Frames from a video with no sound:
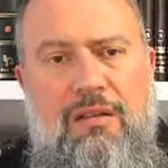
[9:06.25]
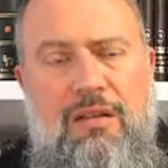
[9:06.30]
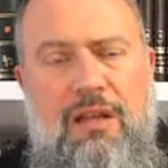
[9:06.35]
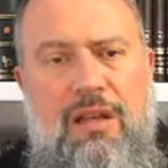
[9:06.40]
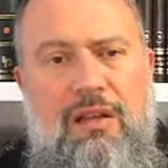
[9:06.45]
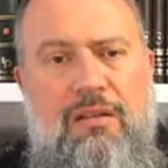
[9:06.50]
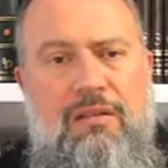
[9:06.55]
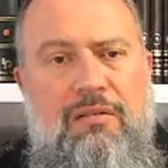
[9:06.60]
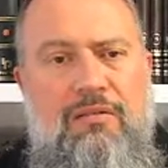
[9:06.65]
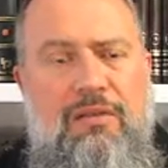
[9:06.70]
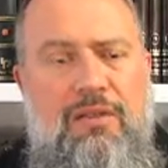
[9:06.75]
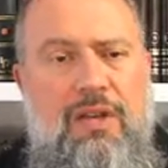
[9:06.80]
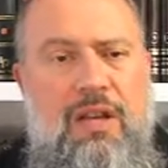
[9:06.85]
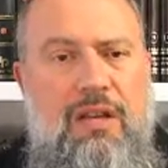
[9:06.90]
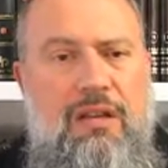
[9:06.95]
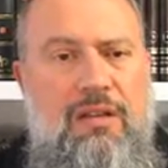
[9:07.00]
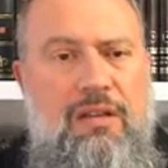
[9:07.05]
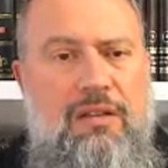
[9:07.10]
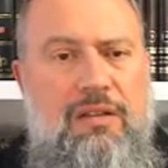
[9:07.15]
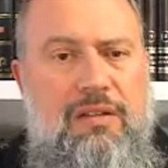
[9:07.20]
Now,
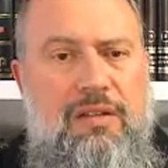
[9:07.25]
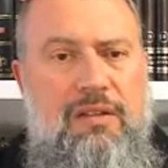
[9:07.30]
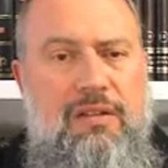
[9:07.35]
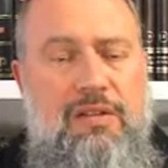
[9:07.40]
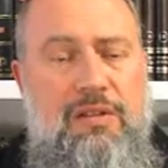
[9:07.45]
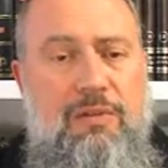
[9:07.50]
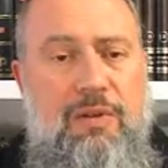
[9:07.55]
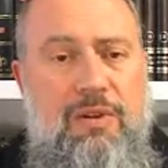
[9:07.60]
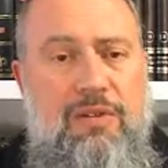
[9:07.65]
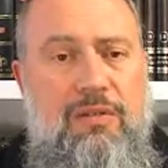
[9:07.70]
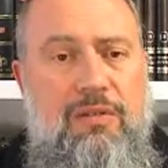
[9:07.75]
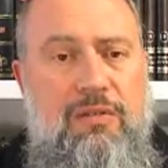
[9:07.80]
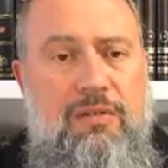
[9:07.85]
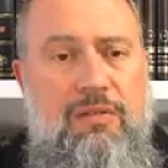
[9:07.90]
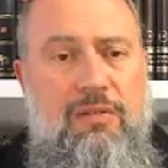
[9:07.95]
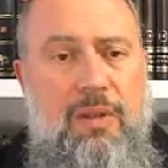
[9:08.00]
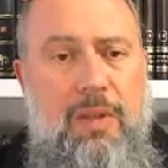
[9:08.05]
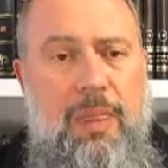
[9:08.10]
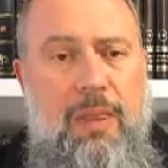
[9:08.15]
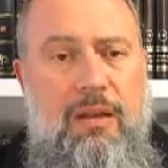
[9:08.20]
regarding the special